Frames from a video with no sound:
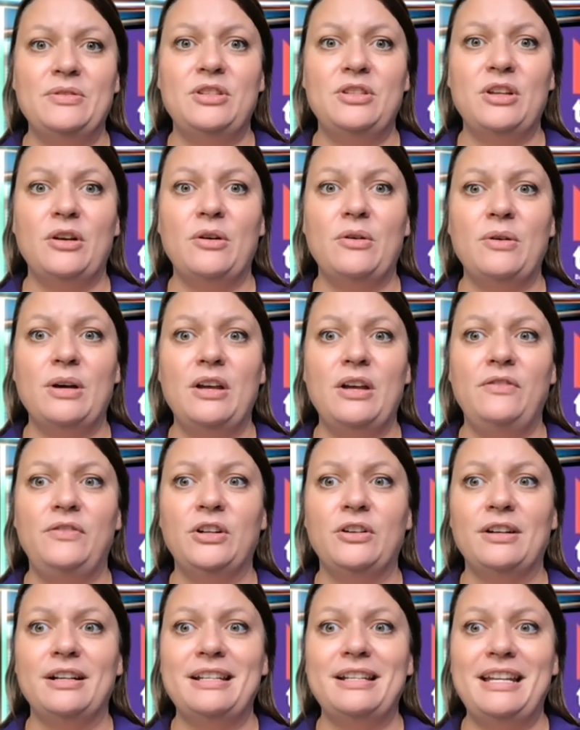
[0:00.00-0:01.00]
So if
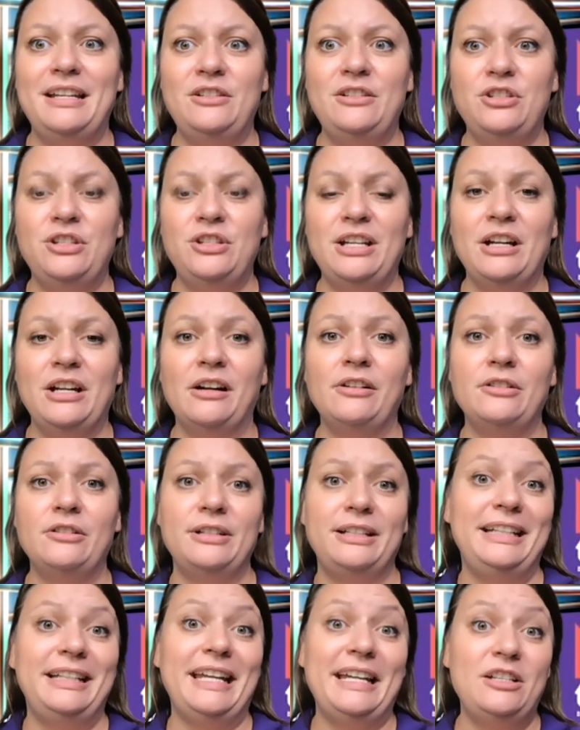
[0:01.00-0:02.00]
you're an engineer
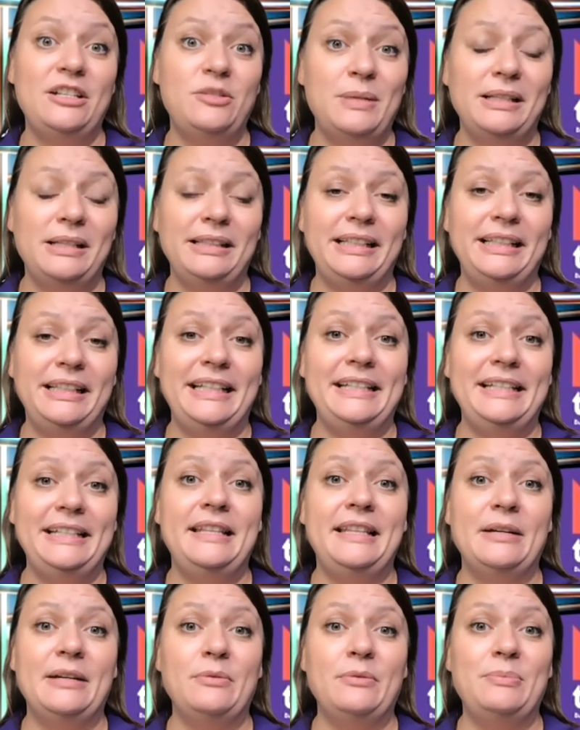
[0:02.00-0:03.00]
or engagement
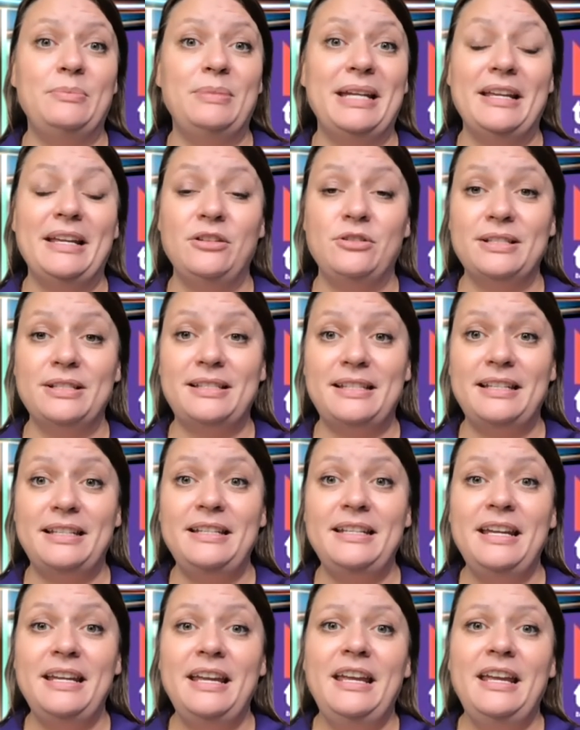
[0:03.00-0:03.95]
lead that would be interested